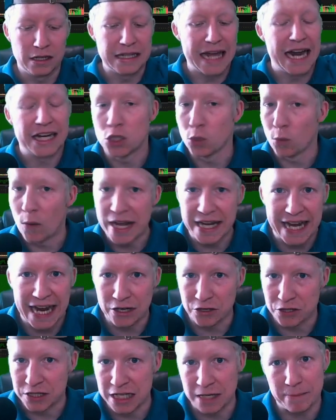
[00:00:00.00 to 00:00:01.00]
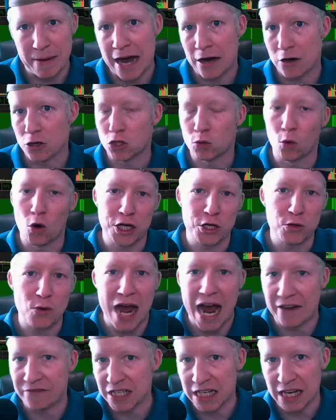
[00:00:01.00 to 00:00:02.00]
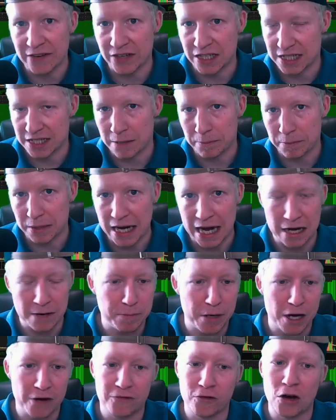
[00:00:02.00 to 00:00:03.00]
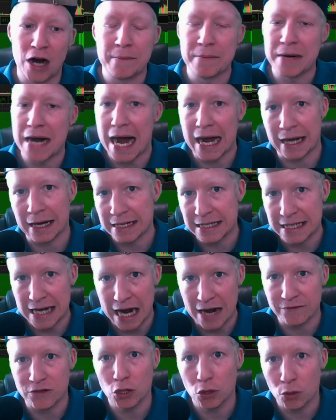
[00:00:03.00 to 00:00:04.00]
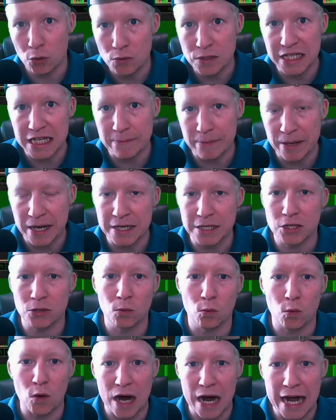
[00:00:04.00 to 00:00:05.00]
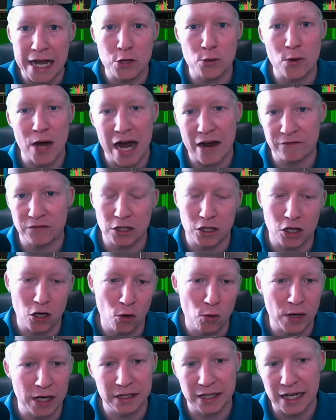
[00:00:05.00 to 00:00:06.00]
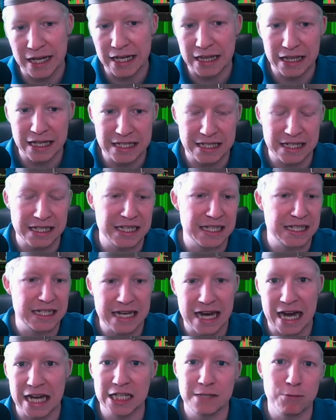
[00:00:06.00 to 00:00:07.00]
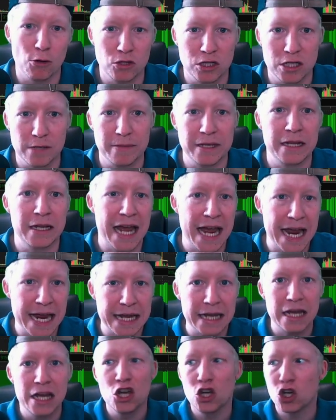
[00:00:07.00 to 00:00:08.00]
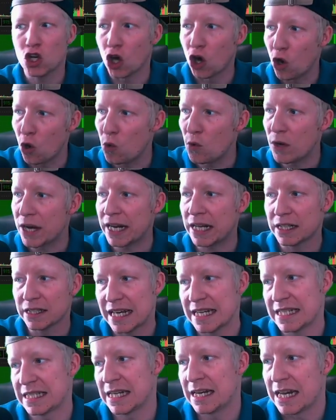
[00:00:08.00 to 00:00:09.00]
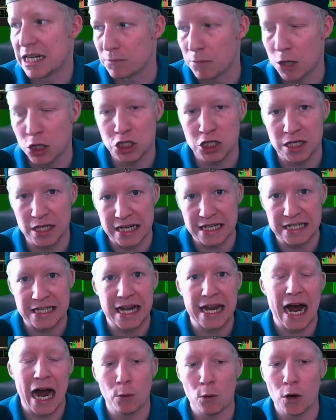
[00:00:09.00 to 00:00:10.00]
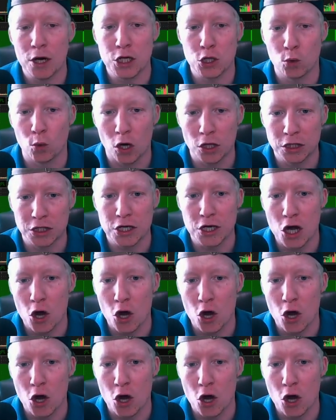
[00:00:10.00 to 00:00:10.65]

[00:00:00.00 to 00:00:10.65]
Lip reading: that's the way candlestick patterns work. You have to give it some kind of buffer. I'm not going to dive too deep into why you have to code it like this, because this is not supposed to be a coding lesson as much as it is a I want you all to